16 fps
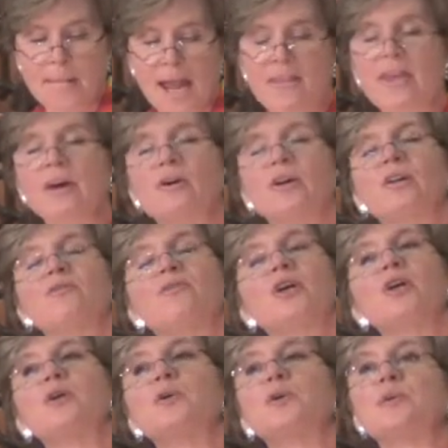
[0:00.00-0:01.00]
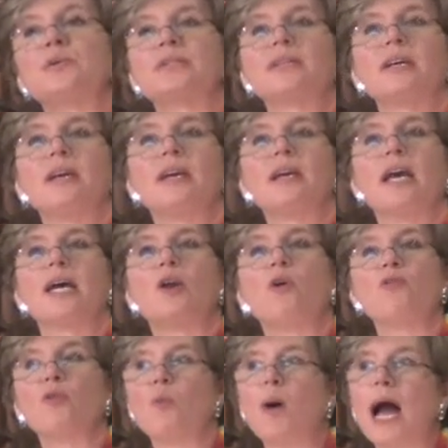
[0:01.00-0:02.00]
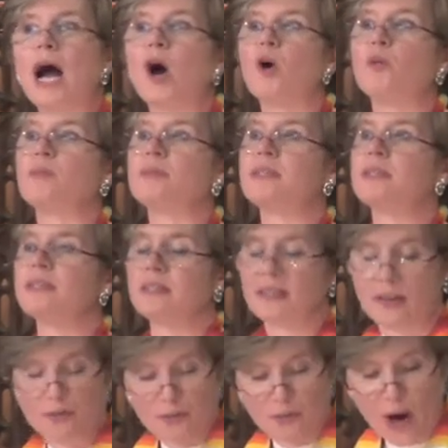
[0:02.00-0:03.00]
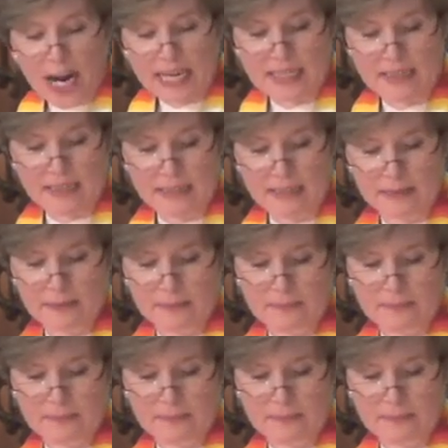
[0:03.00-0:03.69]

And they are confused and overwhelmed and frightened.